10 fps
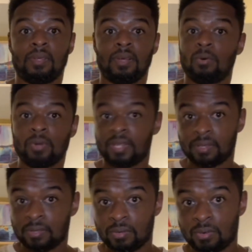According
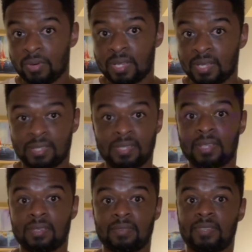to the Ukrainian
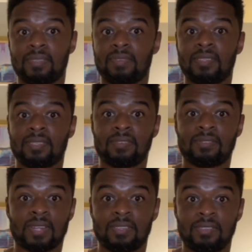Center for Defensive
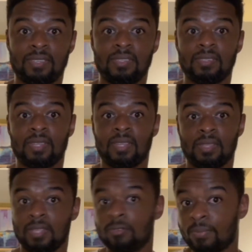Strategies,
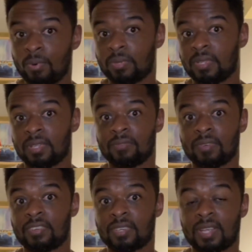they reported that Russia